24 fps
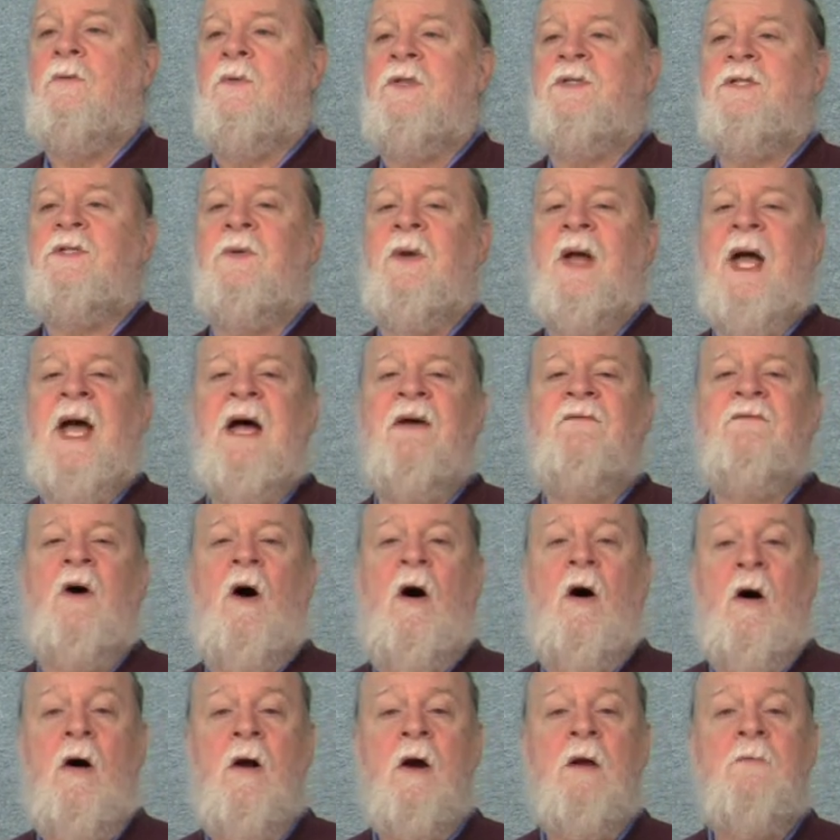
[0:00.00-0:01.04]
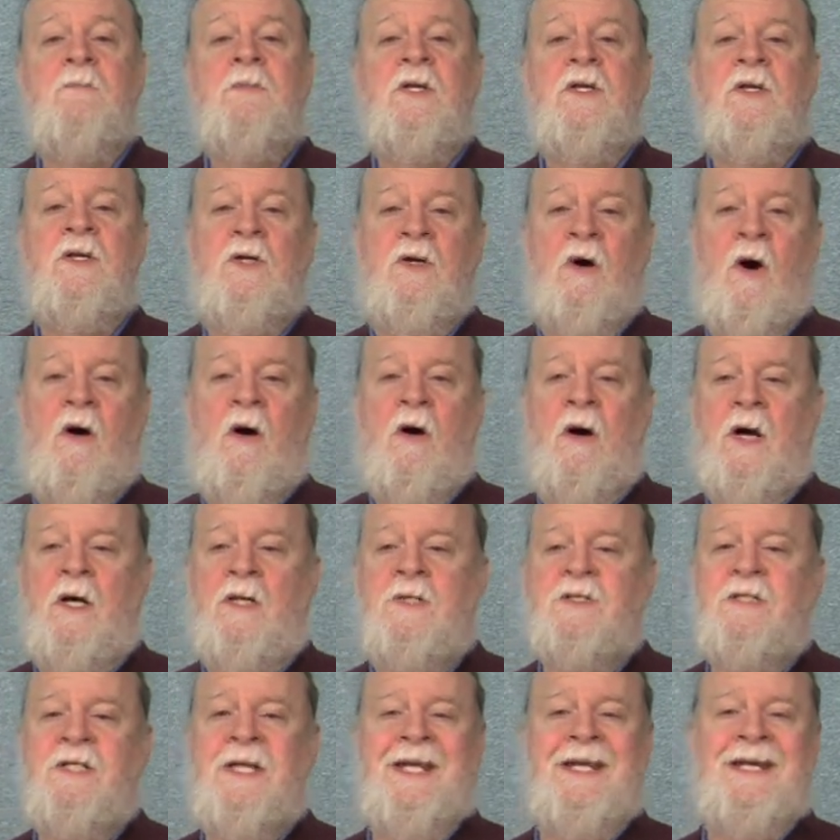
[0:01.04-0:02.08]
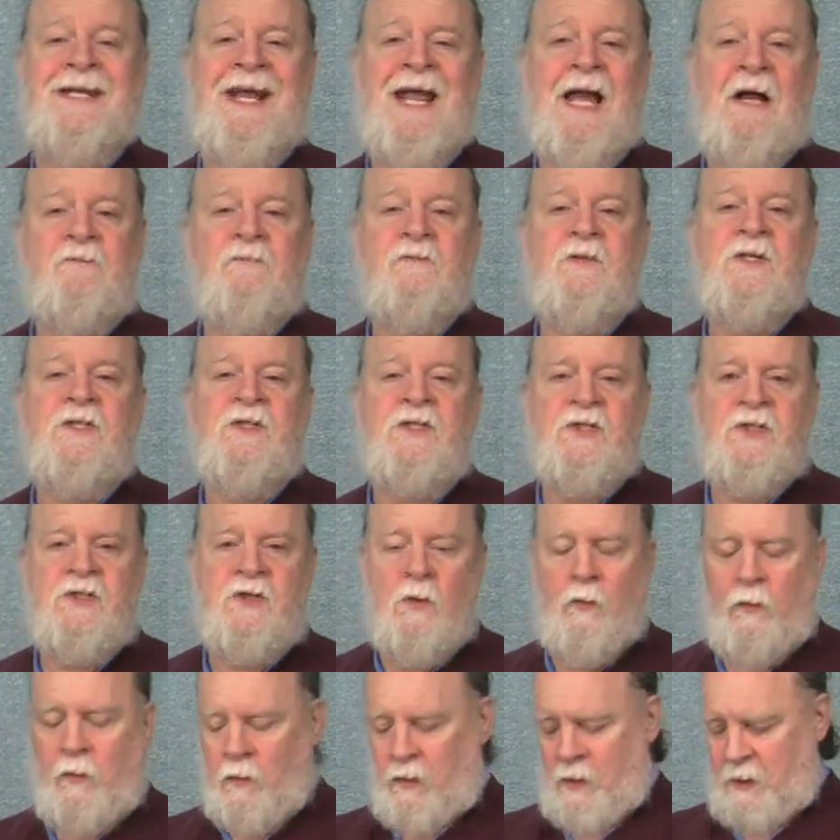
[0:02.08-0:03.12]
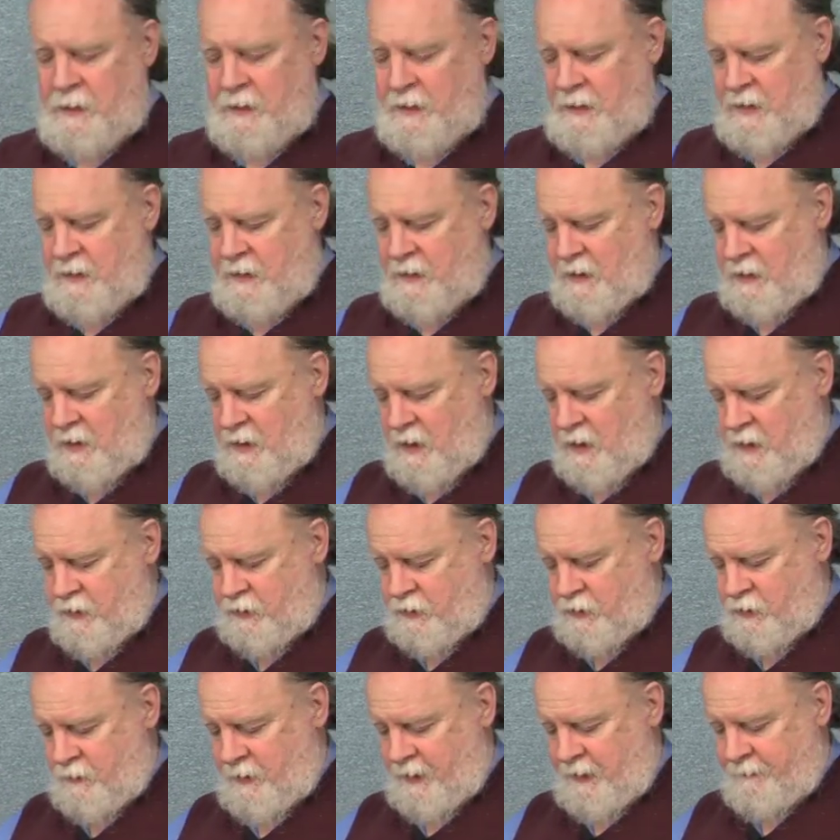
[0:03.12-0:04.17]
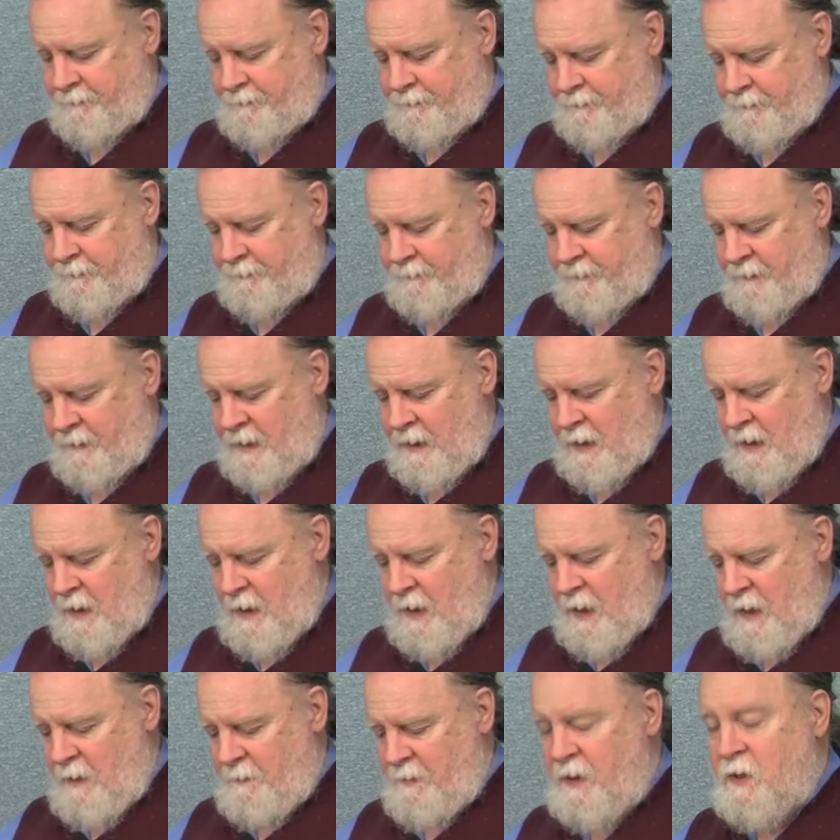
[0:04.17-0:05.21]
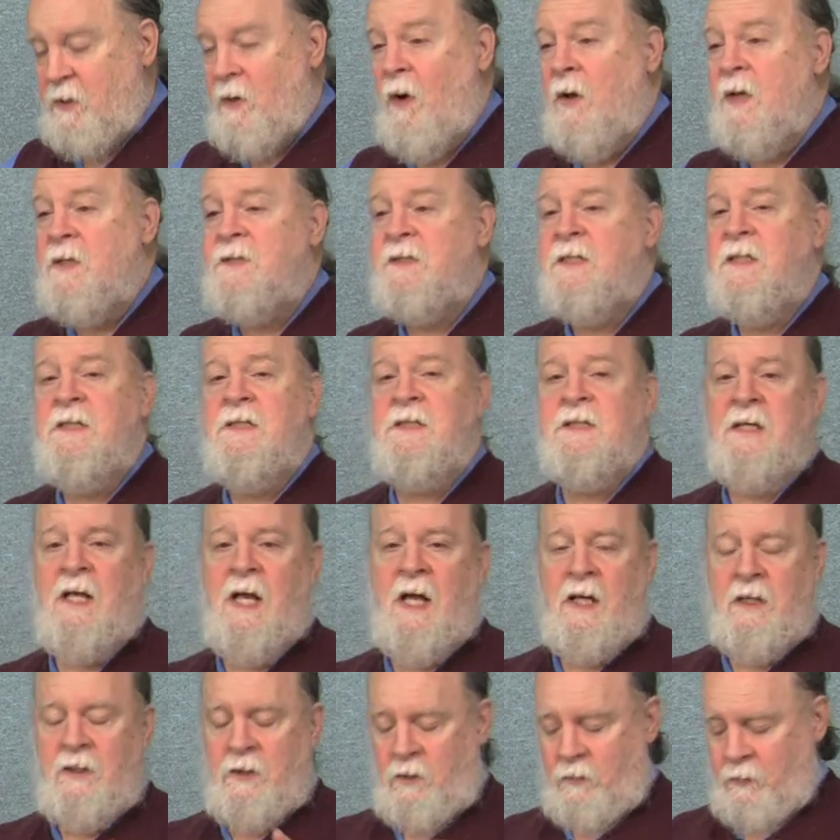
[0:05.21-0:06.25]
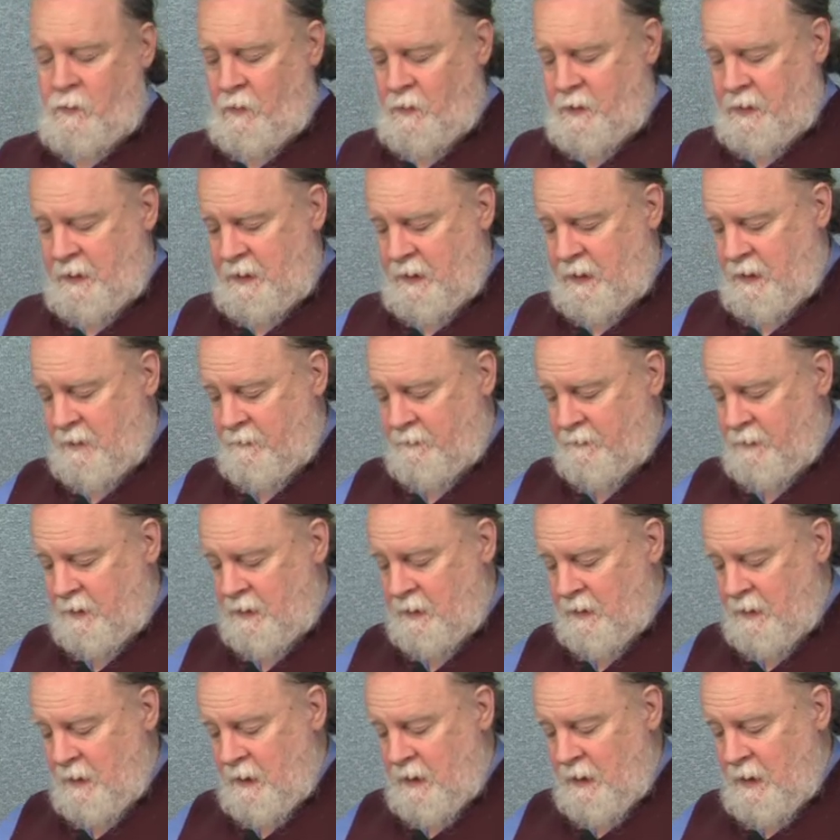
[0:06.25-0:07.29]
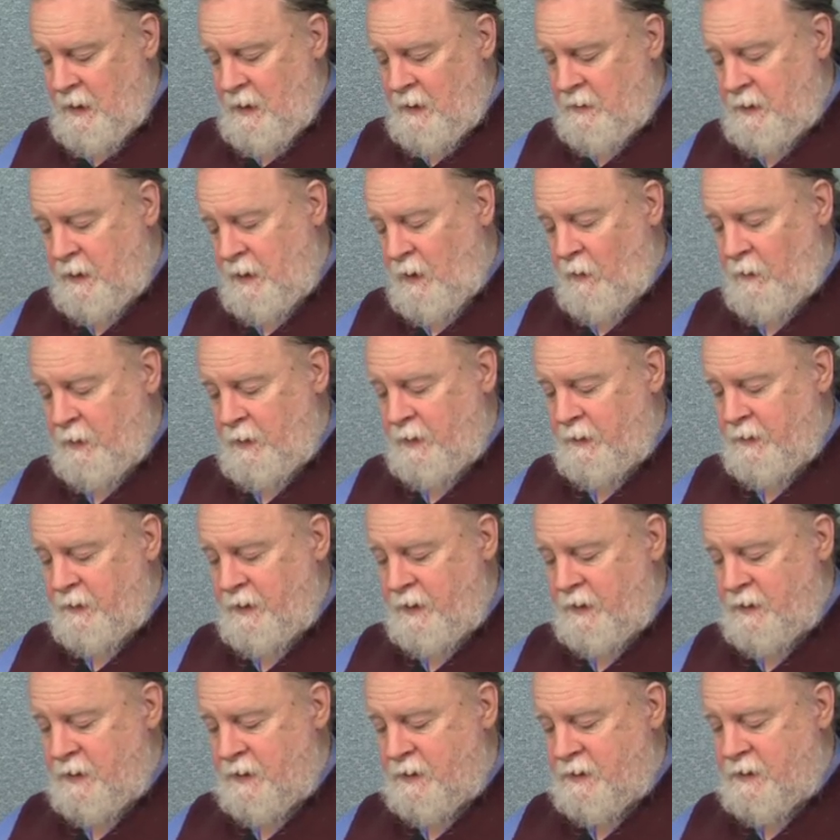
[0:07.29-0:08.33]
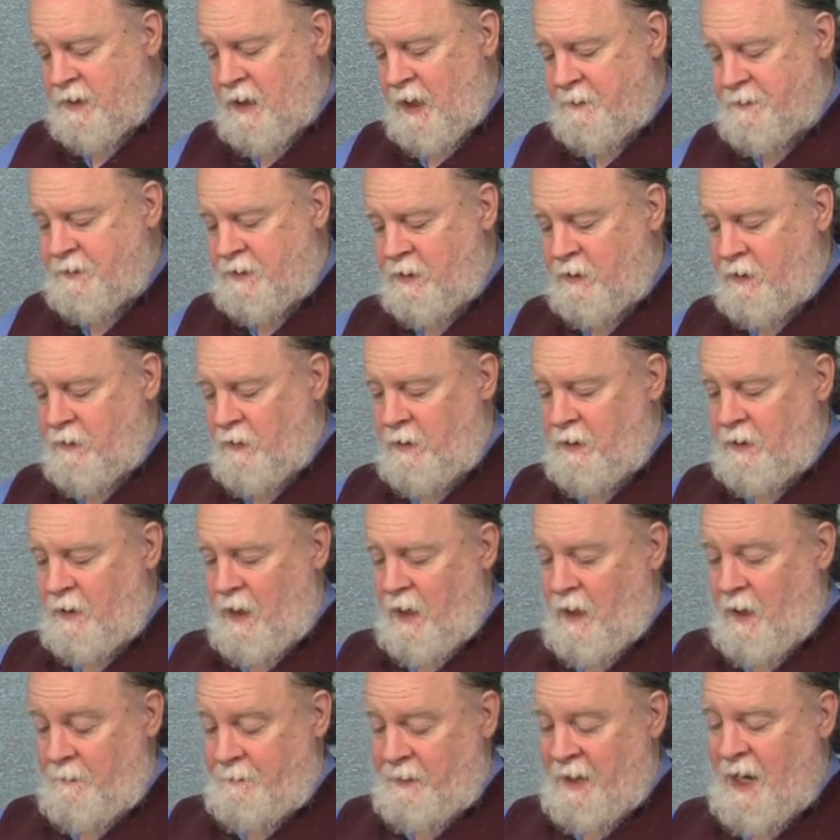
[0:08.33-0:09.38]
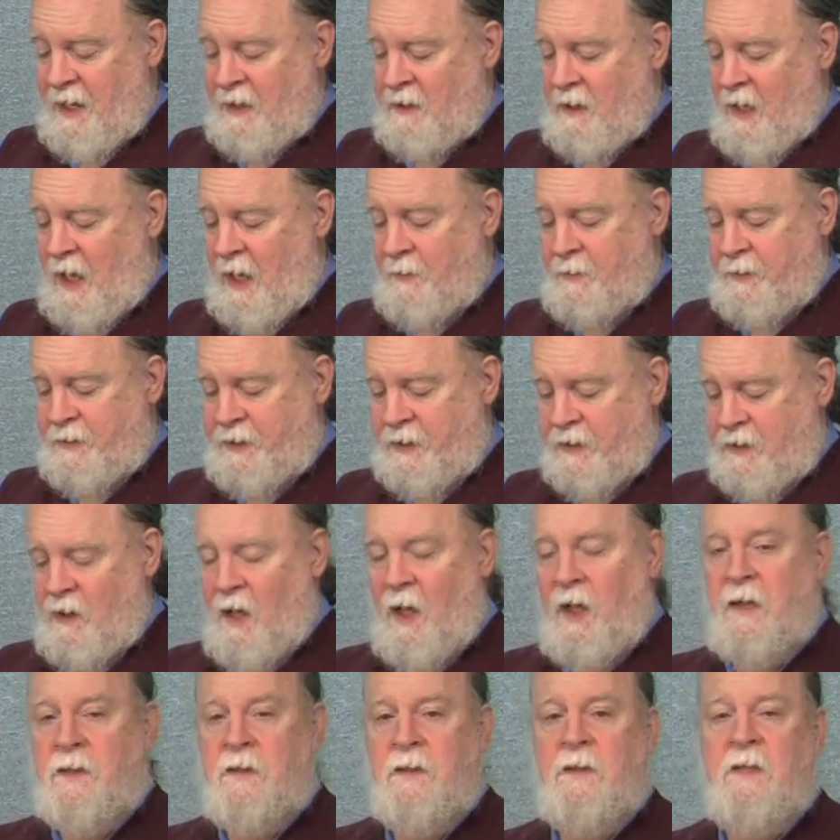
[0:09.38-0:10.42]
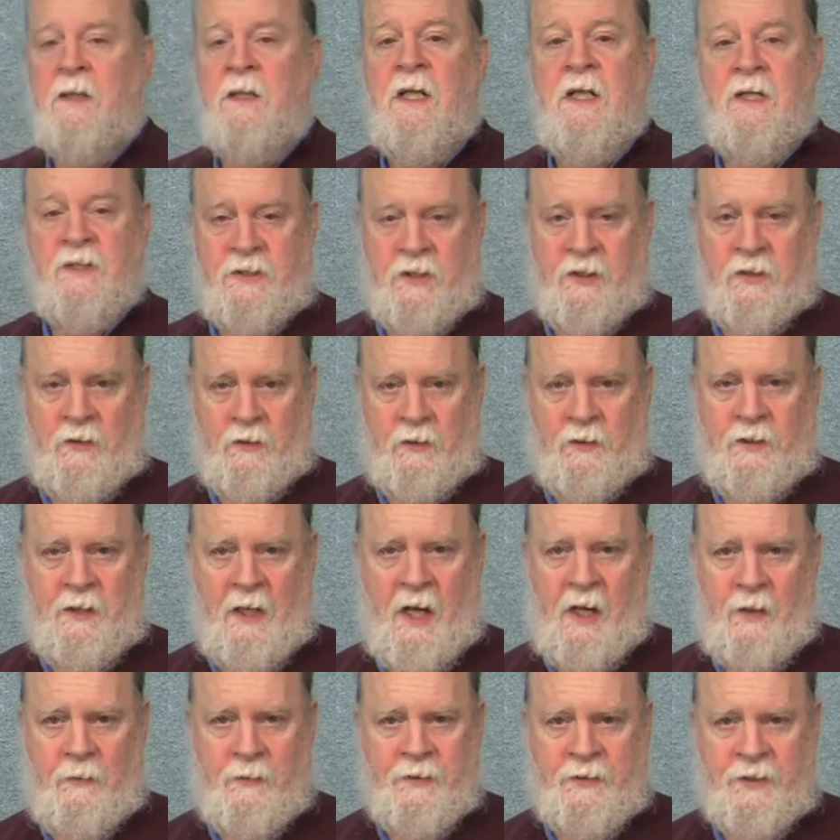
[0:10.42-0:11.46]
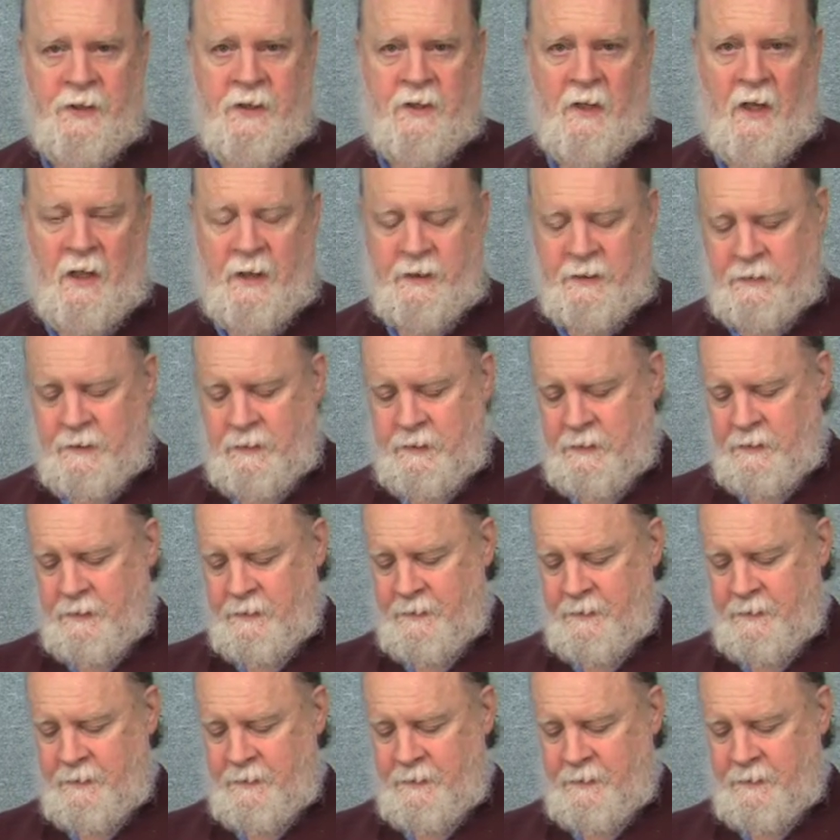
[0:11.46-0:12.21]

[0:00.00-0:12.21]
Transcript: was to have armed guards in every school in the country. Because he said, quoting him, the only thing that stops a, good a bad guy with a gun is a good guy with a gun.